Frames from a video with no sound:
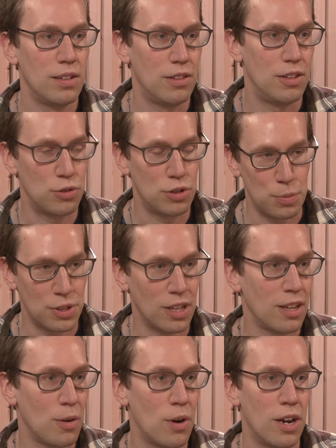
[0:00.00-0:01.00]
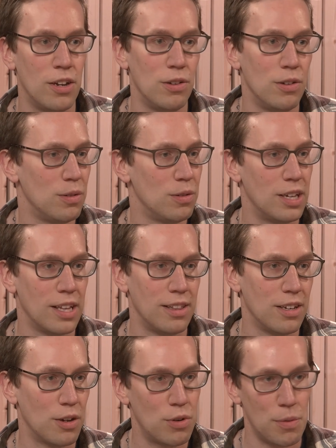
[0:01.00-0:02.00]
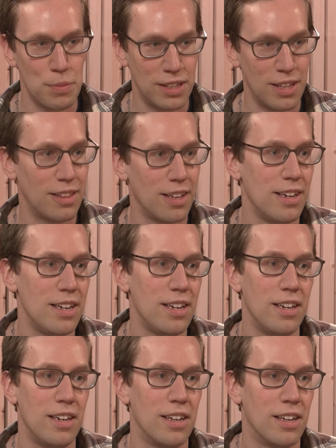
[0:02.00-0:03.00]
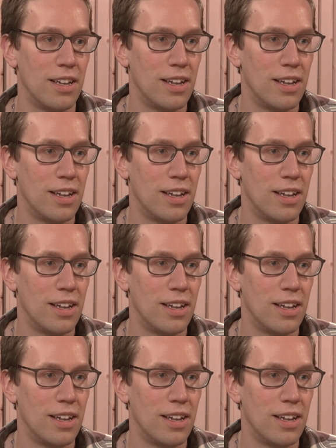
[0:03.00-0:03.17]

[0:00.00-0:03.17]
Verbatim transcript: the trips that they want to do, get the equipment that they need,